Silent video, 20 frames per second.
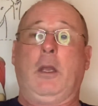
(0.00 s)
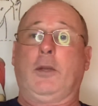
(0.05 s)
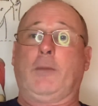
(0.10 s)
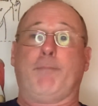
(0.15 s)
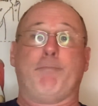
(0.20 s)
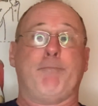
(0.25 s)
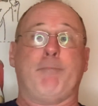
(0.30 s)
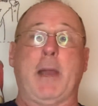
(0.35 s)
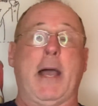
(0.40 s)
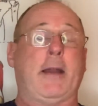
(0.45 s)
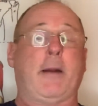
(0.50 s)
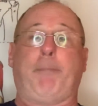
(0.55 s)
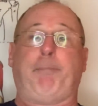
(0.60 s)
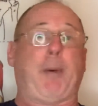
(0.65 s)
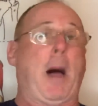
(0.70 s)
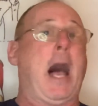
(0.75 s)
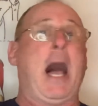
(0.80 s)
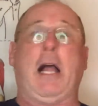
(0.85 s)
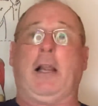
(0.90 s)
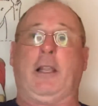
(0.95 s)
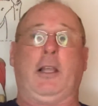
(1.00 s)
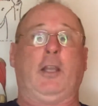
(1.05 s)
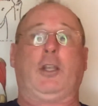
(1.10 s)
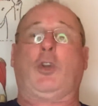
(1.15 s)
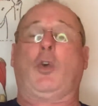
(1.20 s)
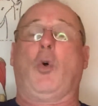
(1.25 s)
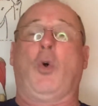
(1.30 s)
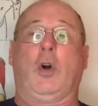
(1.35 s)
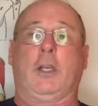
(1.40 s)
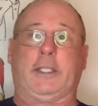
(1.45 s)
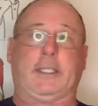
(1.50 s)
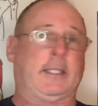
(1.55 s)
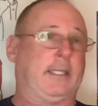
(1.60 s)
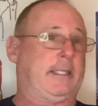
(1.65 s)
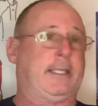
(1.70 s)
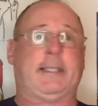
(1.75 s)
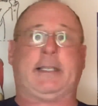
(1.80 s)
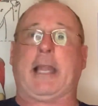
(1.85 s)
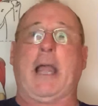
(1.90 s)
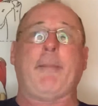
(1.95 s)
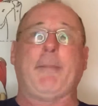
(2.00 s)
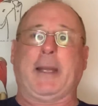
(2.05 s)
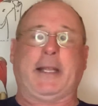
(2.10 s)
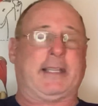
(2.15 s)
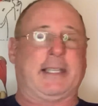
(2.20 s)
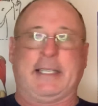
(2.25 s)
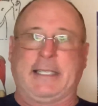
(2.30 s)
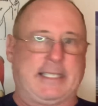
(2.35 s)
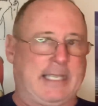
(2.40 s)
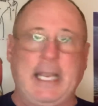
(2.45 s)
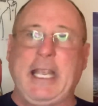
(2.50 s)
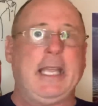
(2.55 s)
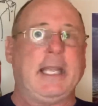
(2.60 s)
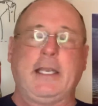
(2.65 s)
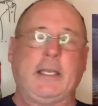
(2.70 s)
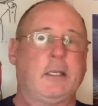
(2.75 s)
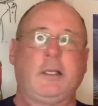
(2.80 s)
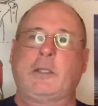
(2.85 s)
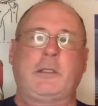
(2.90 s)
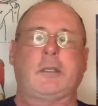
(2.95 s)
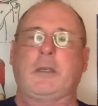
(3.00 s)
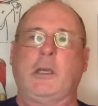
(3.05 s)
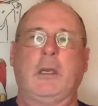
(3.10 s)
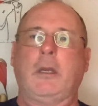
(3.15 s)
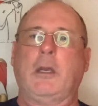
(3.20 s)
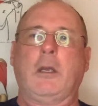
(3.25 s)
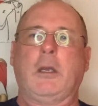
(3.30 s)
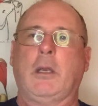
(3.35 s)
metabolic or systemic disease,